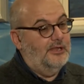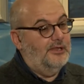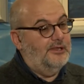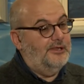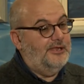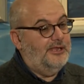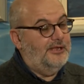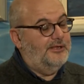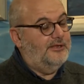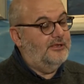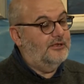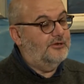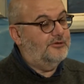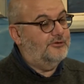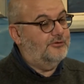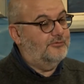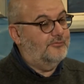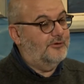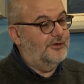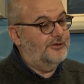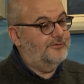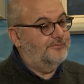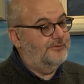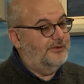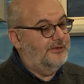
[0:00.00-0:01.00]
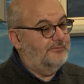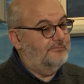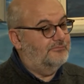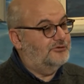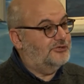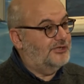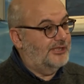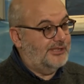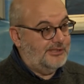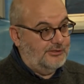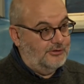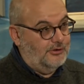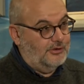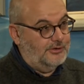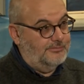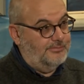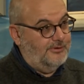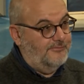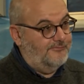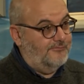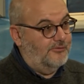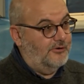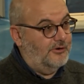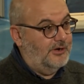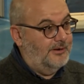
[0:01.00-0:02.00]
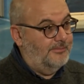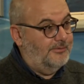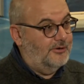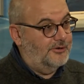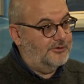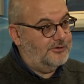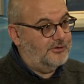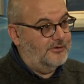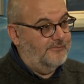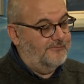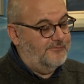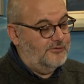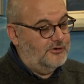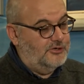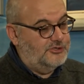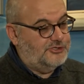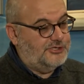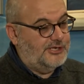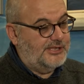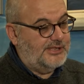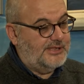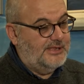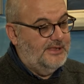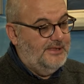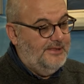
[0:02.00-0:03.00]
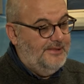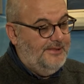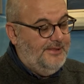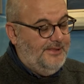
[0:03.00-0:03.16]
leading to what we just talked before about convergence,